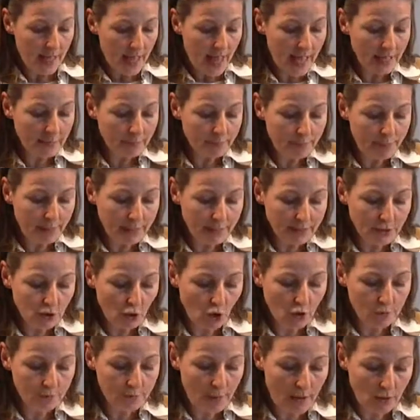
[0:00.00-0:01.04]
and built
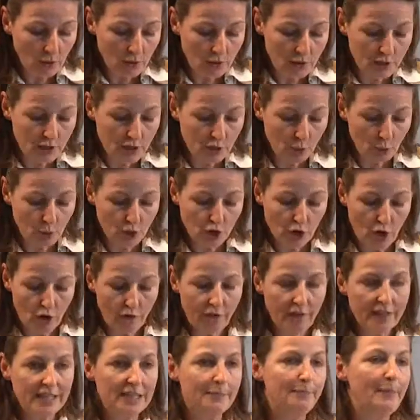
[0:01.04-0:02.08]
on mountains which
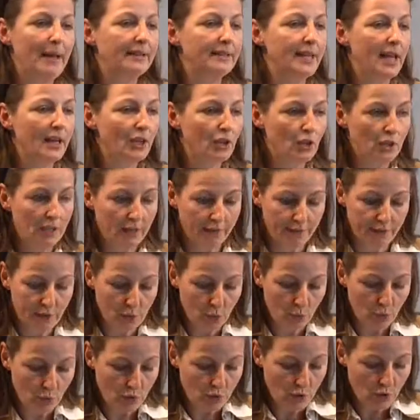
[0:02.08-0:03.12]
offer spectacular
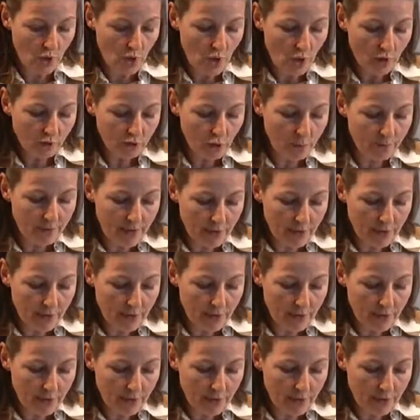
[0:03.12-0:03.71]
views from